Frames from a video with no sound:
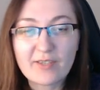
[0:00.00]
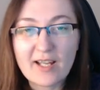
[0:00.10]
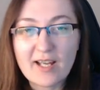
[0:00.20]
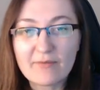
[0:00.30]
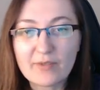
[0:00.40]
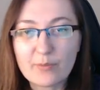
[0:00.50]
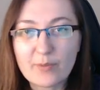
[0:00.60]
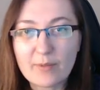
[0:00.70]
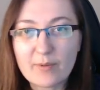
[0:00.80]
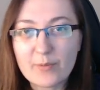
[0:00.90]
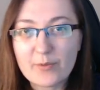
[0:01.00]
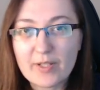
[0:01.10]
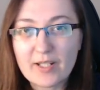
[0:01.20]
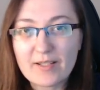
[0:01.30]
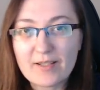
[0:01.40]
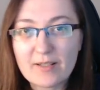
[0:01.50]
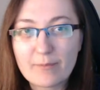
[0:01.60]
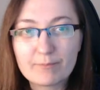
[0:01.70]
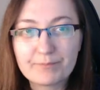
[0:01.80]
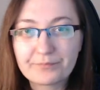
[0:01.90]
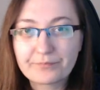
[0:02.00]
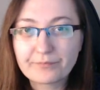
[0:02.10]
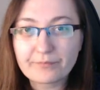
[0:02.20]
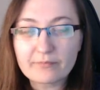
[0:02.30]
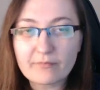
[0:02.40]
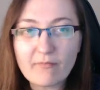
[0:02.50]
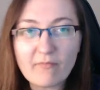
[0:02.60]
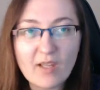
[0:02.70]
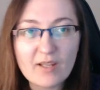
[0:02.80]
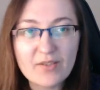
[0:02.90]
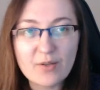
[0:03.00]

have no problems with this. So